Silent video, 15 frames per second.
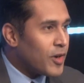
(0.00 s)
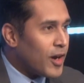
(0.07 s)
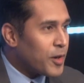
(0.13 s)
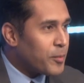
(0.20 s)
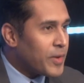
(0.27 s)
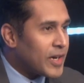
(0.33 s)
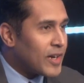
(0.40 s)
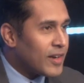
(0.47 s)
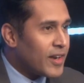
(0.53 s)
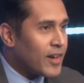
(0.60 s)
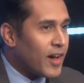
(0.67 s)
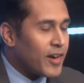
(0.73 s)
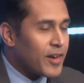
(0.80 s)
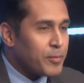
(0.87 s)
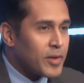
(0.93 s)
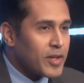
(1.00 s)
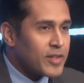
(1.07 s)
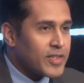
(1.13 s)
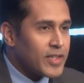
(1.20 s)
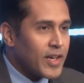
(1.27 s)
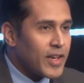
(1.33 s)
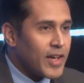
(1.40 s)
our mettle and our
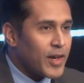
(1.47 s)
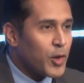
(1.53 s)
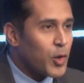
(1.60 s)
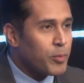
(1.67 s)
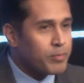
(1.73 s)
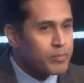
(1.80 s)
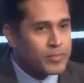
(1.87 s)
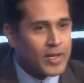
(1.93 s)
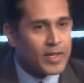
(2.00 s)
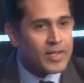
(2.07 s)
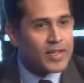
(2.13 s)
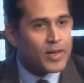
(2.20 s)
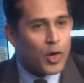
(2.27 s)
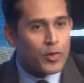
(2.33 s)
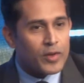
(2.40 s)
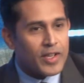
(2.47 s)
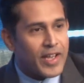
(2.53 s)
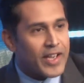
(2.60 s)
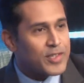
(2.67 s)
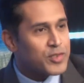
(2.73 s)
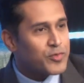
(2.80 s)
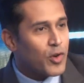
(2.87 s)
ability, and I hope over the
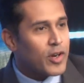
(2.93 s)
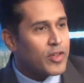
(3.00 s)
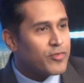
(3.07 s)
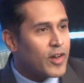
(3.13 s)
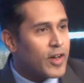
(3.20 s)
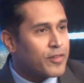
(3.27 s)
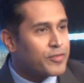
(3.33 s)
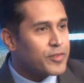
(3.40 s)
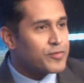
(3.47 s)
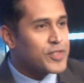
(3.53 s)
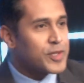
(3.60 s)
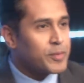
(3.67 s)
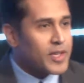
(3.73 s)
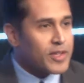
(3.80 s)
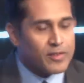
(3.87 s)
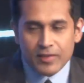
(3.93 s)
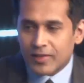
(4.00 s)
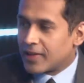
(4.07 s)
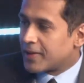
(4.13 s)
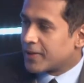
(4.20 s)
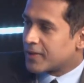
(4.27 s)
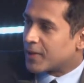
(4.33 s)
next 45, 50 minutes,
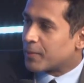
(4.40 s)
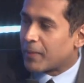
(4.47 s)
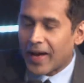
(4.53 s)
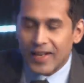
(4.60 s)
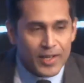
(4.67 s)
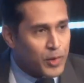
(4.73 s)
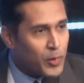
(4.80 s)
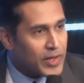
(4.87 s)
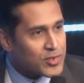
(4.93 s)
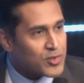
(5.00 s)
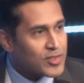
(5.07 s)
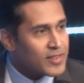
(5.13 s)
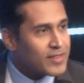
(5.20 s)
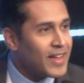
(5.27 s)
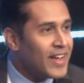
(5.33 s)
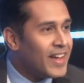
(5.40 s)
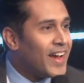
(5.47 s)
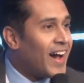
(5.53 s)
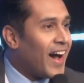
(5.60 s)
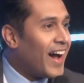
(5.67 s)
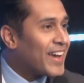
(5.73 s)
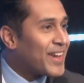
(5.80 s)
the man in question,
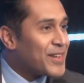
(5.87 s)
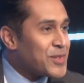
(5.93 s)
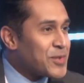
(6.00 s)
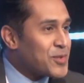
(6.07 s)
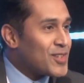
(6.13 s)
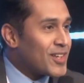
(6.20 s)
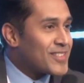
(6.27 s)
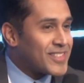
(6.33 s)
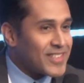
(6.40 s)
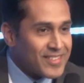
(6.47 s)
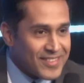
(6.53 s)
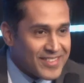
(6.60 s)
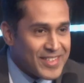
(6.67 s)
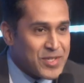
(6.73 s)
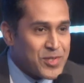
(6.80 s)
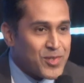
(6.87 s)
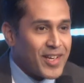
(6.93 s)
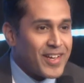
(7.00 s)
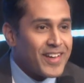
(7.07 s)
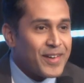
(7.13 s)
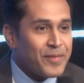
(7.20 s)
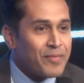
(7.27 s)
I can do justice in this
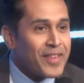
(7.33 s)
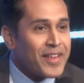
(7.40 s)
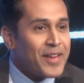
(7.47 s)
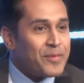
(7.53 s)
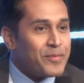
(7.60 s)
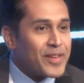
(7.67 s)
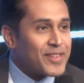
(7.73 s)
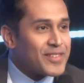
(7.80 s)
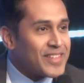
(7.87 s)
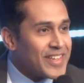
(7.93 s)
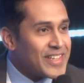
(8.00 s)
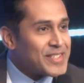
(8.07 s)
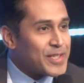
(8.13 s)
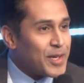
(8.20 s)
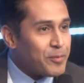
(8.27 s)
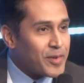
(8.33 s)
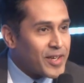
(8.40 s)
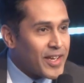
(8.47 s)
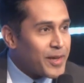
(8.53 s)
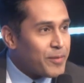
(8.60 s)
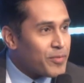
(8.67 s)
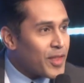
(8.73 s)
chair because he is
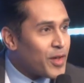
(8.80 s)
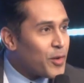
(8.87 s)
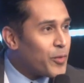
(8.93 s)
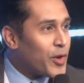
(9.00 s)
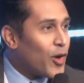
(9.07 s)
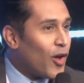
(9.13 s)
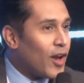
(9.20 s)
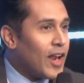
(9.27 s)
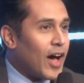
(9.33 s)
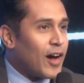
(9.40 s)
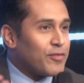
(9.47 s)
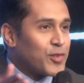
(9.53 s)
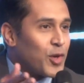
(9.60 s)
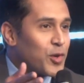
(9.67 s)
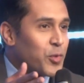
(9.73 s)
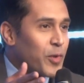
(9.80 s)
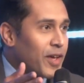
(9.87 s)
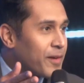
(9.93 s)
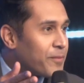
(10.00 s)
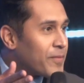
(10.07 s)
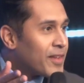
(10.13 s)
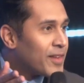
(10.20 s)
somebody we all love, don't we?
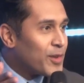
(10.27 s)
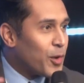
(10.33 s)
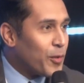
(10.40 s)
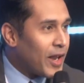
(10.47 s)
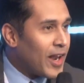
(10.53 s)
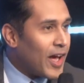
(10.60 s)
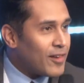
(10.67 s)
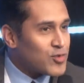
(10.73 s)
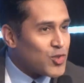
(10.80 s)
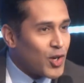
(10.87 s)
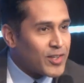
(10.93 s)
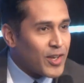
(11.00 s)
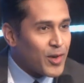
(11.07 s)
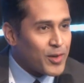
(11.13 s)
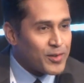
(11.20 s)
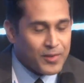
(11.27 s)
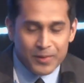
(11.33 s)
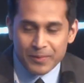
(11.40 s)
Don't we love Jonty Rhodes?